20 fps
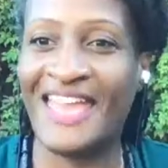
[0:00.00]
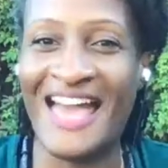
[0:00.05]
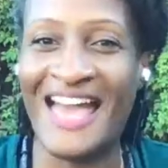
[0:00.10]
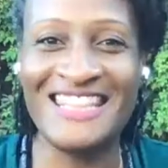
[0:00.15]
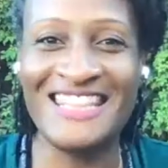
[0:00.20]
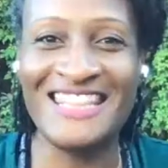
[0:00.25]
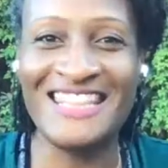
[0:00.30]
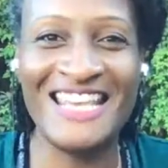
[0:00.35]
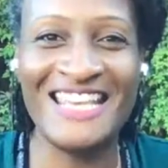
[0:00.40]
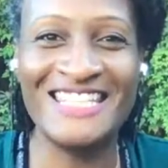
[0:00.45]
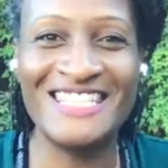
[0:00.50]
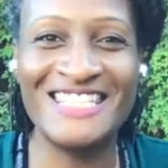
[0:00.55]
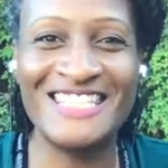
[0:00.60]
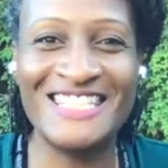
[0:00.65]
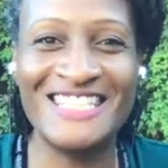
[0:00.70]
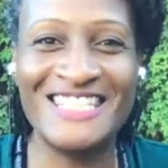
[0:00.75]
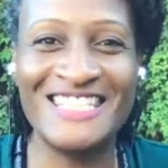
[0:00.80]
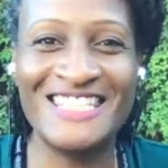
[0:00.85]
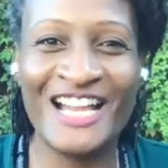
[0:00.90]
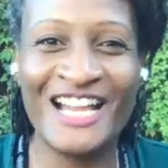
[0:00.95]
Okay.
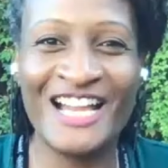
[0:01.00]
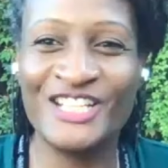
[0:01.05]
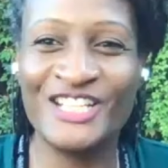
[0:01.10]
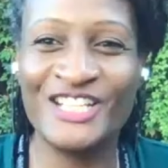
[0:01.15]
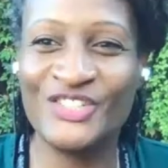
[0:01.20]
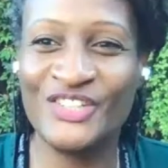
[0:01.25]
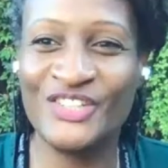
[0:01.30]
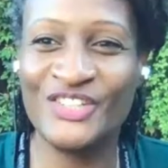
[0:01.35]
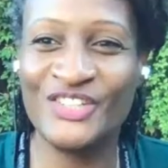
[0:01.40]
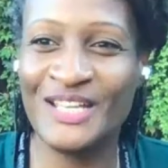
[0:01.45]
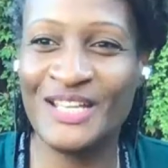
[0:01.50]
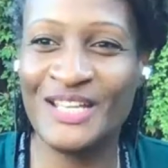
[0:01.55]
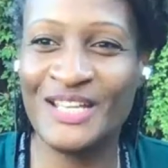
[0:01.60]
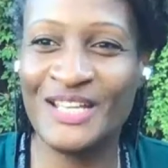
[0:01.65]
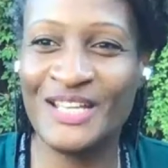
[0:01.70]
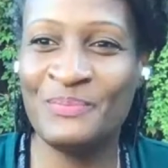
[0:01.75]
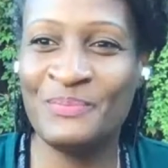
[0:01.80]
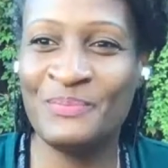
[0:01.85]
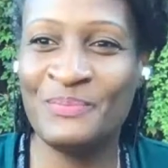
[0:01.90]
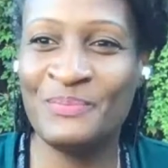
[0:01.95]

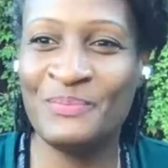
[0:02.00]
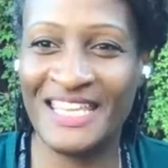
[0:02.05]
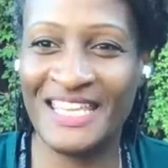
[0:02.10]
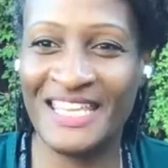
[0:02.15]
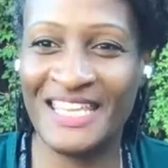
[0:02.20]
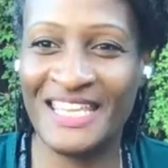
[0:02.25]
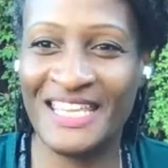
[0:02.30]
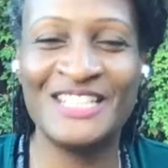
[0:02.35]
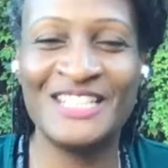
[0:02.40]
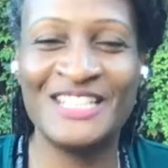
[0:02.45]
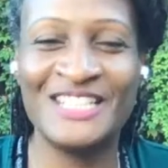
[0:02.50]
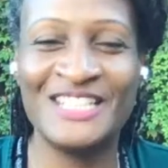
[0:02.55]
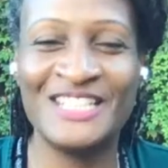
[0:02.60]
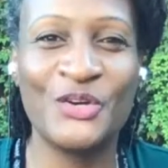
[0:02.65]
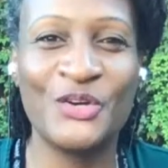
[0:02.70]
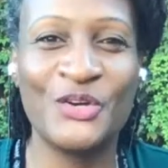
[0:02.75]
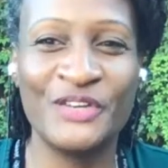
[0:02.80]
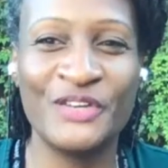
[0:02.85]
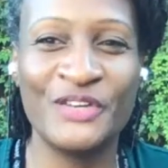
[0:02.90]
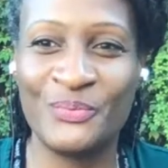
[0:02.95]
Says Katrina
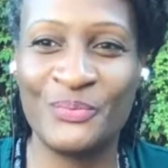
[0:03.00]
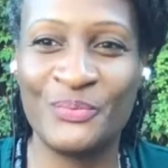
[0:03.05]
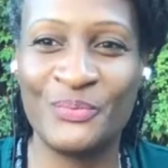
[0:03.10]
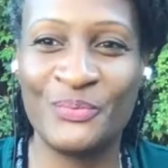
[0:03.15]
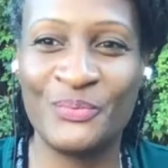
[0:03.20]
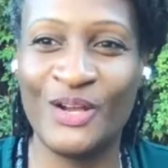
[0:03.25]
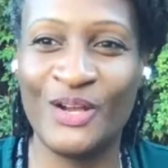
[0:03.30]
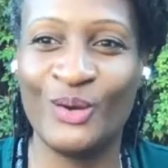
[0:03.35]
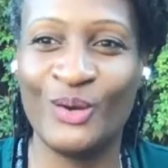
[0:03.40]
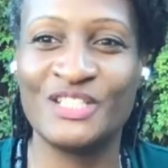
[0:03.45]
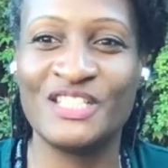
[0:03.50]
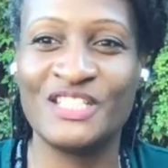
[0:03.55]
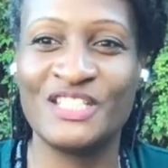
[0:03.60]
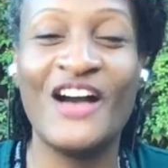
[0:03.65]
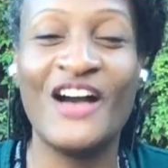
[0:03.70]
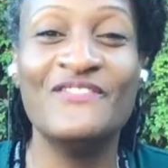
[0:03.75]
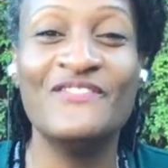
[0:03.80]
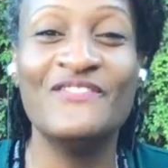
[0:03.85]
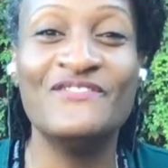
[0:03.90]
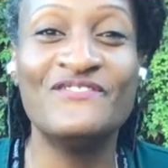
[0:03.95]
McGee is her
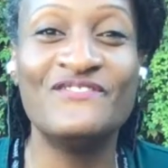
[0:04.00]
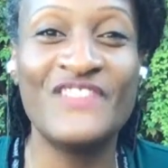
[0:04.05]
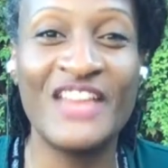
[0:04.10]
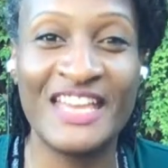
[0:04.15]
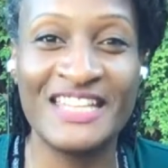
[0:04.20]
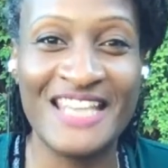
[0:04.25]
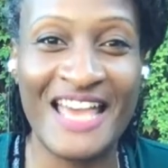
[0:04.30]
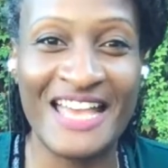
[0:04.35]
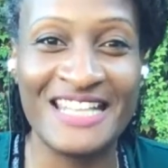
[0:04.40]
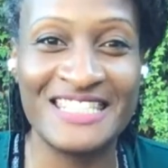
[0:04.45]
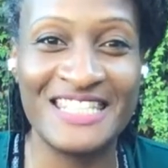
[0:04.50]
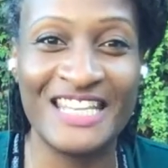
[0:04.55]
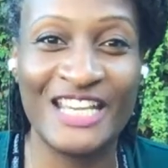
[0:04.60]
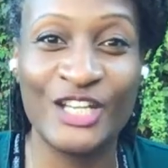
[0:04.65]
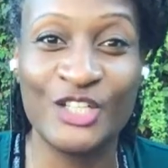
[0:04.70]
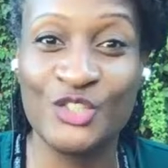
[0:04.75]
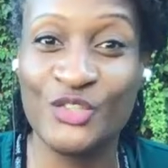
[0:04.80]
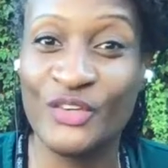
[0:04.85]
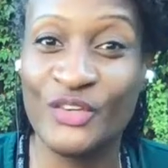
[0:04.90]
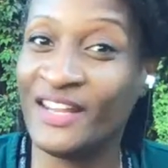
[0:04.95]
career break coach.
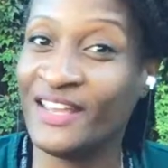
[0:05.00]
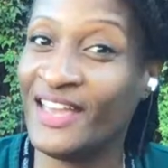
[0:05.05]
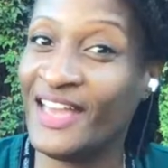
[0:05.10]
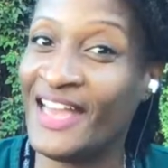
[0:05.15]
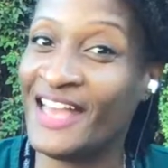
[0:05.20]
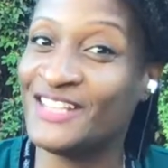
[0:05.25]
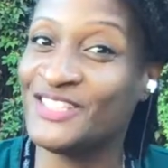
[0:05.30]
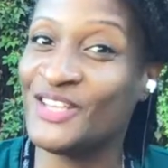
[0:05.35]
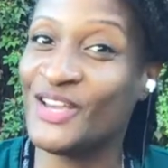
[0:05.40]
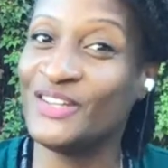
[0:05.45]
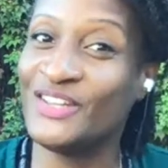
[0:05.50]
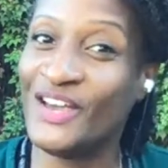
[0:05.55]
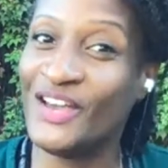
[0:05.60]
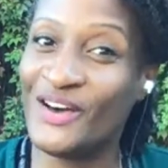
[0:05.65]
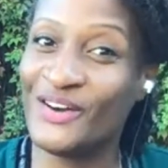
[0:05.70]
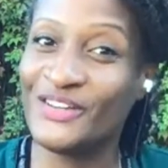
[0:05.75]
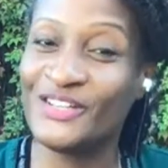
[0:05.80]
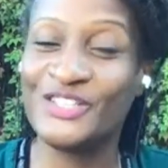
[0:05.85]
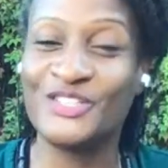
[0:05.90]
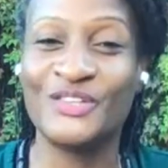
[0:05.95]
Fantastic.
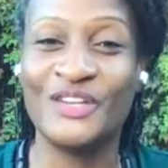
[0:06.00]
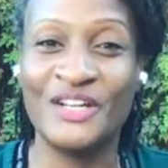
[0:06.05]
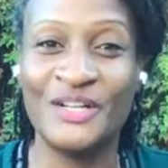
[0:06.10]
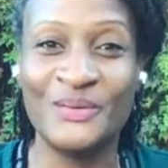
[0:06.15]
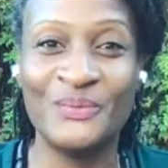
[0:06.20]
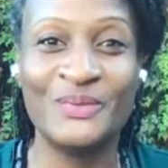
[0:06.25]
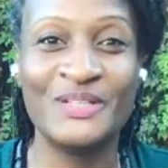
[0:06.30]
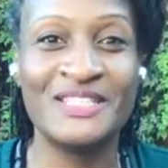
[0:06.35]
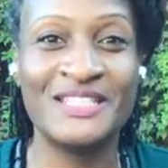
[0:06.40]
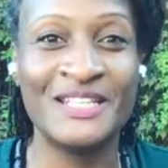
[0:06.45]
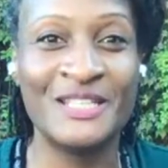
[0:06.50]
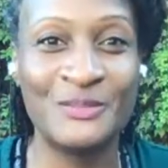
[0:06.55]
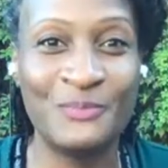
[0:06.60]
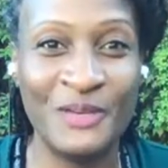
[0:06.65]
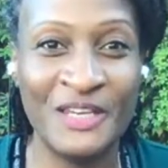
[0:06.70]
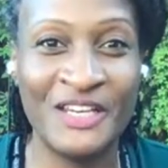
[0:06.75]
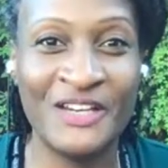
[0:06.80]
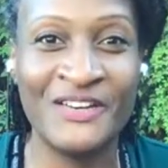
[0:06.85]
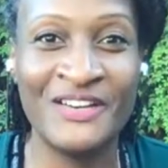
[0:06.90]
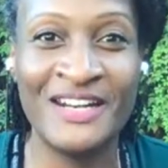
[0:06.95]

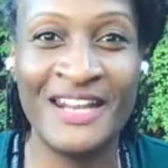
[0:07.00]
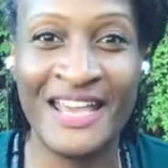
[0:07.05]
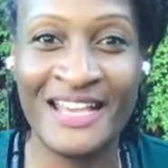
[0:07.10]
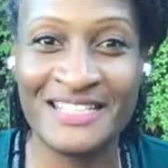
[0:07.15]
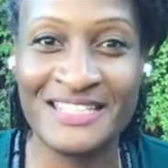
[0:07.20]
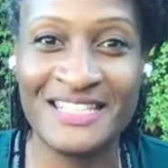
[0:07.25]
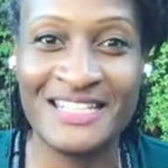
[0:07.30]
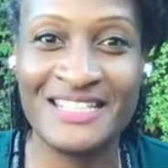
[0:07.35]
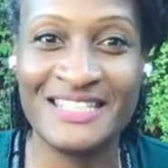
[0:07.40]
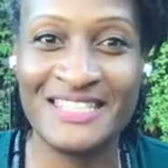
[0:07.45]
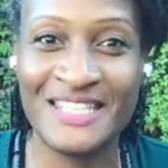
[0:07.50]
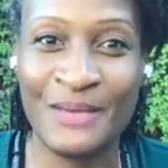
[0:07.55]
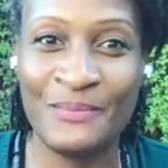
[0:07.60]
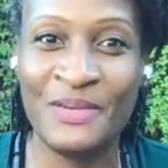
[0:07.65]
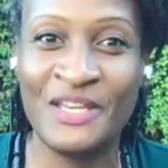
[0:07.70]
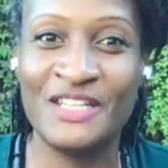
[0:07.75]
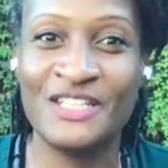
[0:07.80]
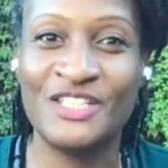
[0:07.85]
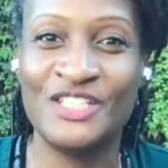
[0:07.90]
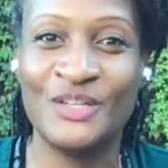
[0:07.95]
Was a speaker in
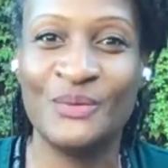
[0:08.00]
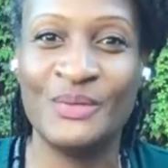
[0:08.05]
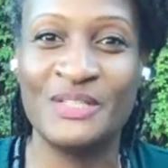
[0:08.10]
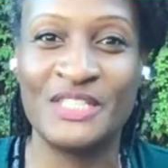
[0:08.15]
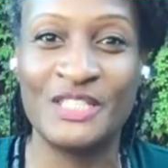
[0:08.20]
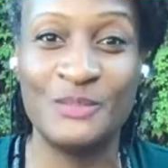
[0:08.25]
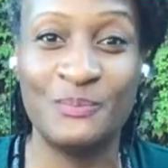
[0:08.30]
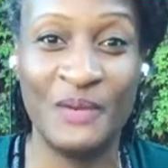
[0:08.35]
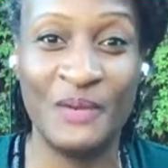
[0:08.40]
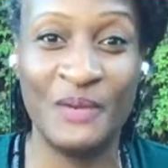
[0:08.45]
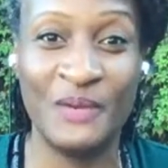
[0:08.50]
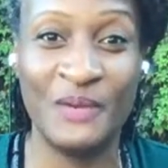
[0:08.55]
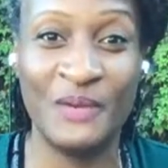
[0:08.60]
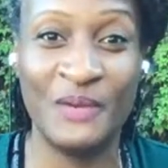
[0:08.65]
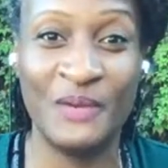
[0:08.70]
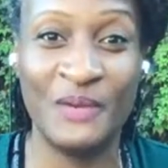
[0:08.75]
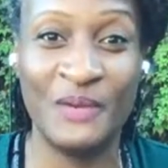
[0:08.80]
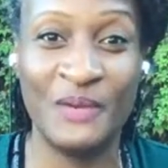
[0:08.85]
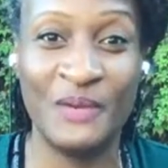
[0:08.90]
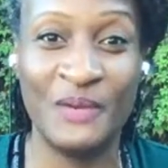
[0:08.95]
Exodus Summit. She
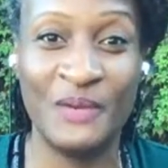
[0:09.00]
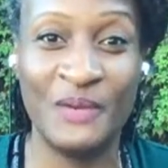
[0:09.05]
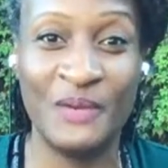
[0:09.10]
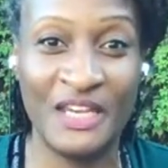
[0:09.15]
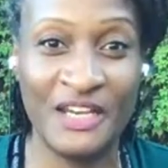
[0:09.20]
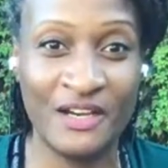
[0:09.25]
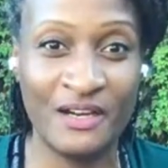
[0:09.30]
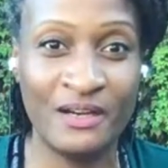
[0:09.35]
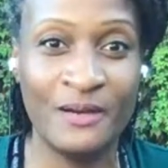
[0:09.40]
was a speaker.